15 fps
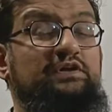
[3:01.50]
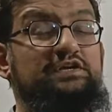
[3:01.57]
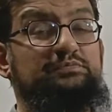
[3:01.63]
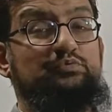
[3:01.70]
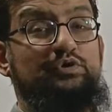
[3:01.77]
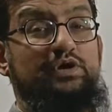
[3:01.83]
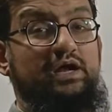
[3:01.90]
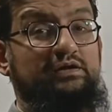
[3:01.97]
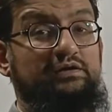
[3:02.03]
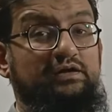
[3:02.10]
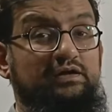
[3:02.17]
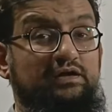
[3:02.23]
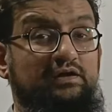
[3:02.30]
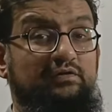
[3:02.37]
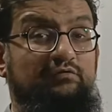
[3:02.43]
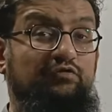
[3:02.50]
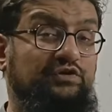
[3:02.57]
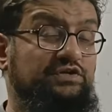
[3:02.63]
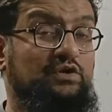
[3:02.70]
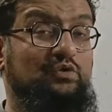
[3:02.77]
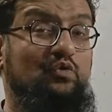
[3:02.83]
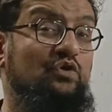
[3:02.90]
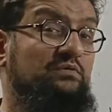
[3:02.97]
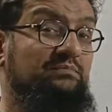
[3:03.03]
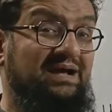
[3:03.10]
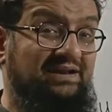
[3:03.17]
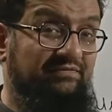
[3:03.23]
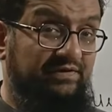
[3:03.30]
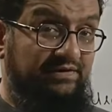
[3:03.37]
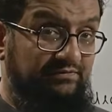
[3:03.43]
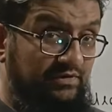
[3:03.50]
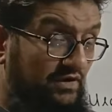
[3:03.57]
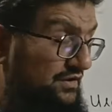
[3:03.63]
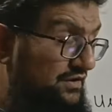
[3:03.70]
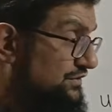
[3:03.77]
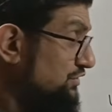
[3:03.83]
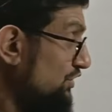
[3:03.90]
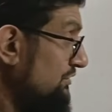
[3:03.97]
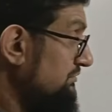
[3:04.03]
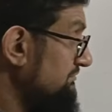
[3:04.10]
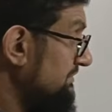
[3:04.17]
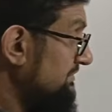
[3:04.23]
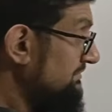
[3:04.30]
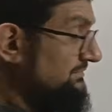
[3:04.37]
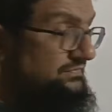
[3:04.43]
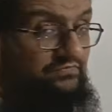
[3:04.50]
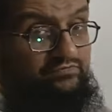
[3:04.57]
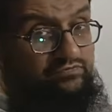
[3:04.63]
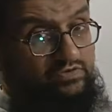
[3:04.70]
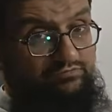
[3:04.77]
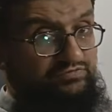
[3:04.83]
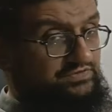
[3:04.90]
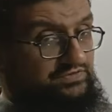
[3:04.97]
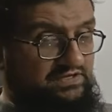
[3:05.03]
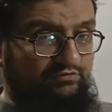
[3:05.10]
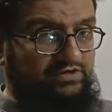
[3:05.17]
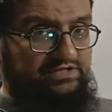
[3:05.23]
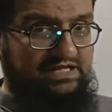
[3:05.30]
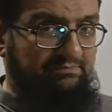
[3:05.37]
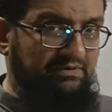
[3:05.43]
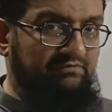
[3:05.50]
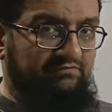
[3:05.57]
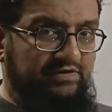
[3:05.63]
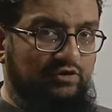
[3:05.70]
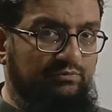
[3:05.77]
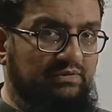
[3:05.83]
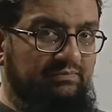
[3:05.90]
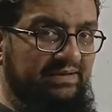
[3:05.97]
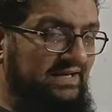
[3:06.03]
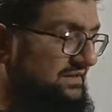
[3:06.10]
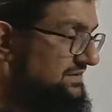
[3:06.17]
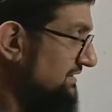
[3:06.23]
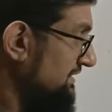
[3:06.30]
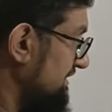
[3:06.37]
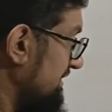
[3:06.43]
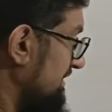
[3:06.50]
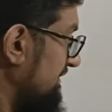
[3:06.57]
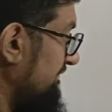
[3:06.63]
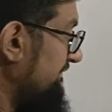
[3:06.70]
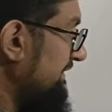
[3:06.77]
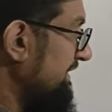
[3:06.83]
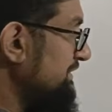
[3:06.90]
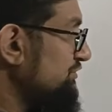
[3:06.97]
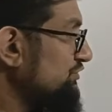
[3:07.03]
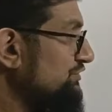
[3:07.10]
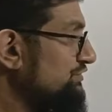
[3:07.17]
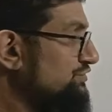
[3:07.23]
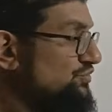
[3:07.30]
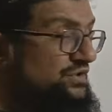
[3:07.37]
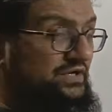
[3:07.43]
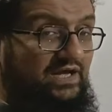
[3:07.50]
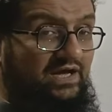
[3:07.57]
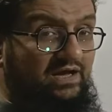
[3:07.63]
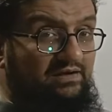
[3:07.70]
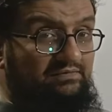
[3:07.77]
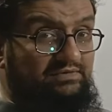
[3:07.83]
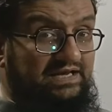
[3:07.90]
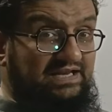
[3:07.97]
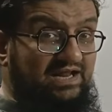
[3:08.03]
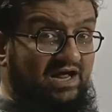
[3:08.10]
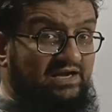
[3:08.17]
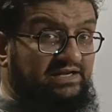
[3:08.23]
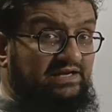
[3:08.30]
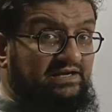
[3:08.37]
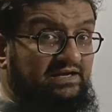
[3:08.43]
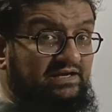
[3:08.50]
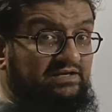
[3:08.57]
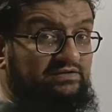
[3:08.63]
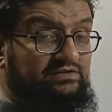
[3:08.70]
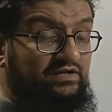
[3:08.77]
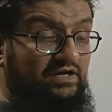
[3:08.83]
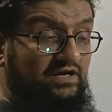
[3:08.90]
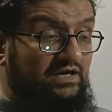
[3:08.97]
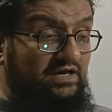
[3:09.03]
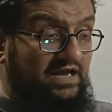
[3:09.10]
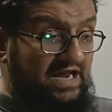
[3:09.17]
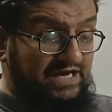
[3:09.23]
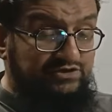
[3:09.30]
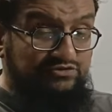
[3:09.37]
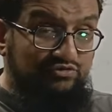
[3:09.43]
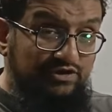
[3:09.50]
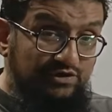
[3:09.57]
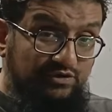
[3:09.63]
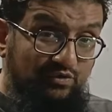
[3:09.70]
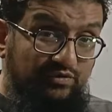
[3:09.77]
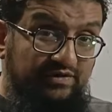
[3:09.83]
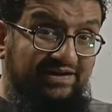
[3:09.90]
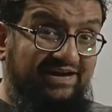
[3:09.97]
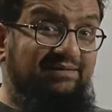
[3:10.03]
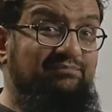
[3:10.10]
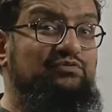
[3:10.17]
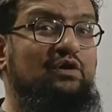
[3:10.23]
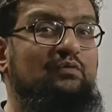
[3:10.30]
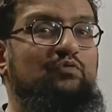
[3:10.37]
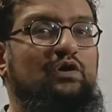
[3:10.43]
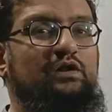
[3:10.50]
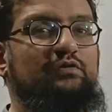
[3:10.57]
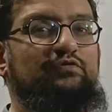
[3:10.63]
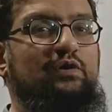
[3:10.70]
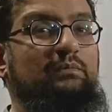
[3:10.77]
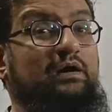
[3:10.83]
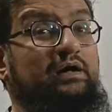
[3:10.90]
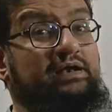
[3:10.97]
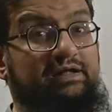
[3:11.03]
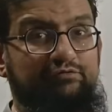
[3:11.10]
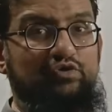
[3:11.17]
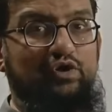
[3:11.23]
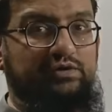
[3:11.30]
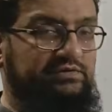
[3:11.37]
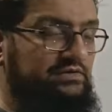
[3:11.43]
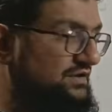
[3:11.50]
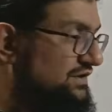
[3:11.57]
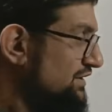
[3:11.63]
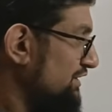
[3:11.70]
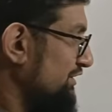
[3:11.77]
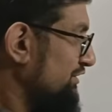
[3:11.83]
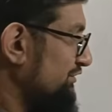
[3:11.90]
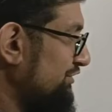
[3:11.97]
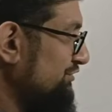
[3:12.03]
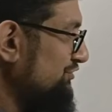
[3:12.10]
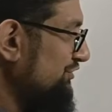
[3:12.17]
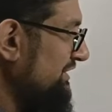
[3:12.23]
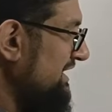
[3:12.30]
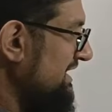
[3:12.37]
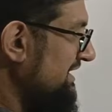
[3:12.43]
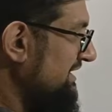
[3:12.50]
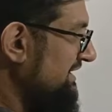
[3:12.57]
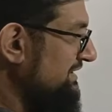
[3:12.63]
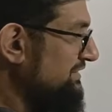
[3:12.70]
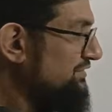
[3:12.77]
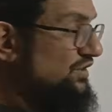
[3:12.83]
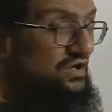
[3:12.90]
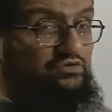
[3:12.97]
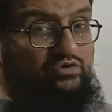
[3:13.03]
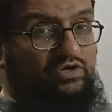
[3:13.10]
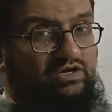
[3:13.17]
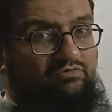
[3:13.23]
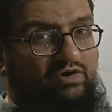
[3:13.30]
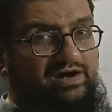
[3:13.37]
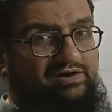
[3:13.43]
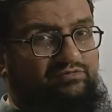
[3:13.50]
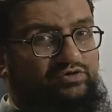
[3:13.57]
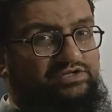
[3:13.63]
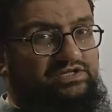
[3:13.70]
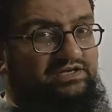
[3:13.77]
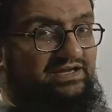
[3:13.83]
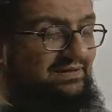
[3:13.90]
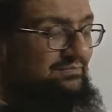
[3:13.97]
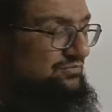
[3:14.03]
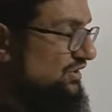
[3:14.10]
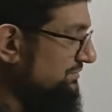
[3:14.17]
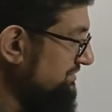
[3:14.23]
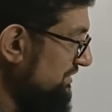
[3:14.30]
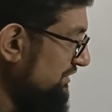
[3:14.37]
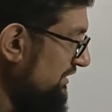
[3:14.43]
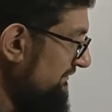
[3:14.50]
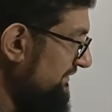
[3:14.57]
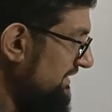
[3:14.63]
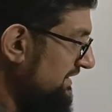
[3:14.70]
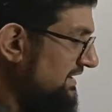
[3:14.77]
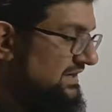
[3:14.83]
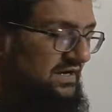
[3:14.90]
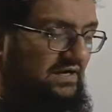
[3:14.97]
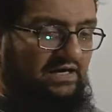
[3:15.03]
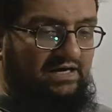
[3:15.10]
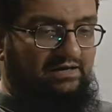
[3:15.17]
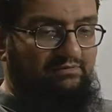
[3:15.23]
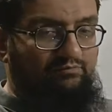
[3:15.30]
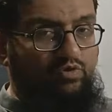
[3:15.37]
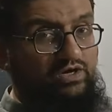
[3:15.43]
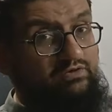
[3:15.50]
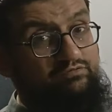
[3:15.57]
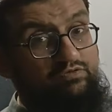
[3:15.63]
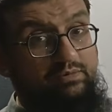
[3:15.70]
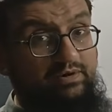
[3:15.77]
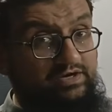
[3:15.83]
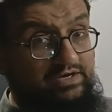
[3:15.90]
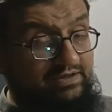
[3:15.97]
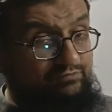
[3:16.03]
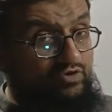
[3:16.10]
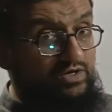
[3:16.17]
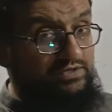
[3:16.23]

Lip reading: their waste product for their own benefit. So for example, we human beings, we use urea in our kidneys actually to reabsorb water from our nephrons. So urea is also required for the reabsorption of water from our